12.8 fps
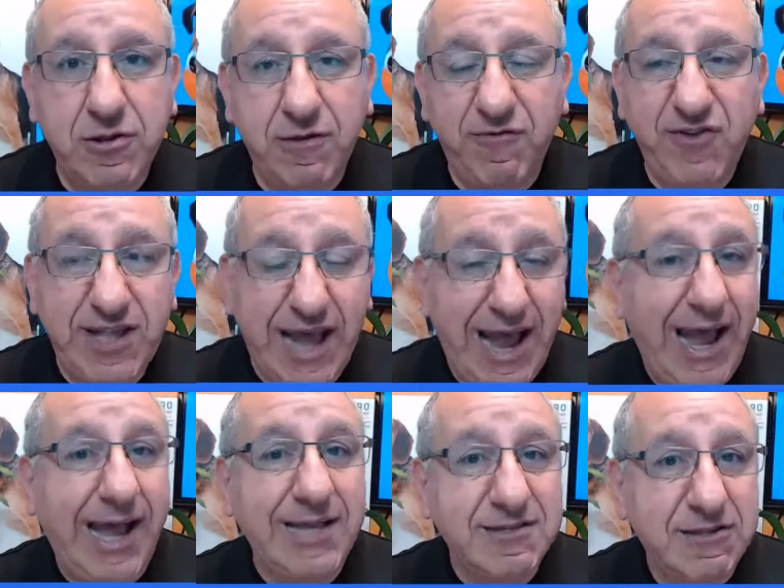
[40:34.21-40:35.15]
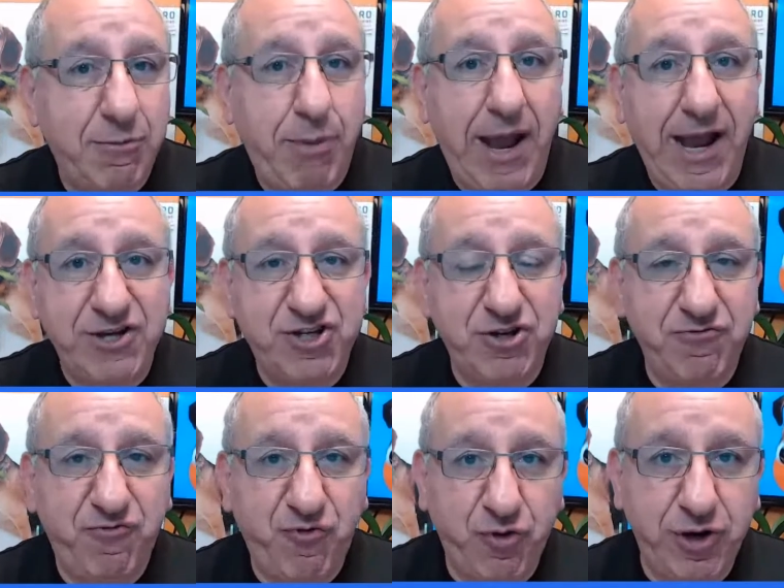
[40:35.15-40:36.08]
if it has the passion
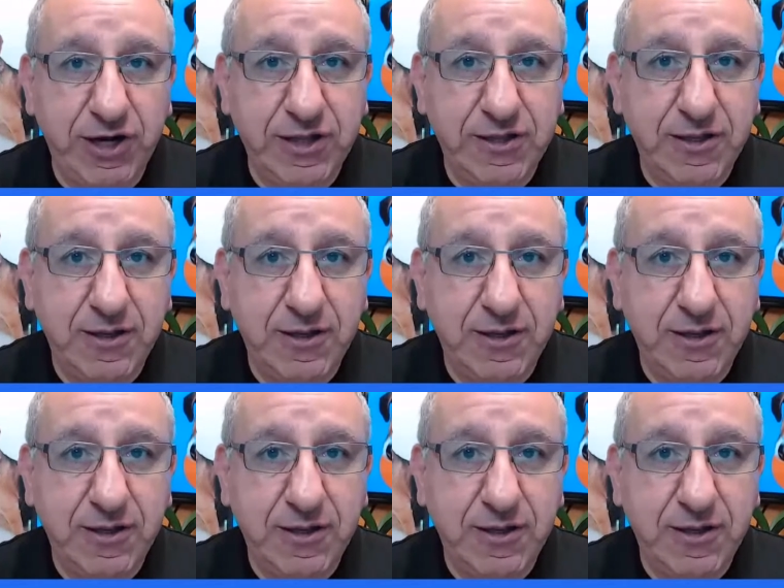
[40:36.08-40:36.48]
for it,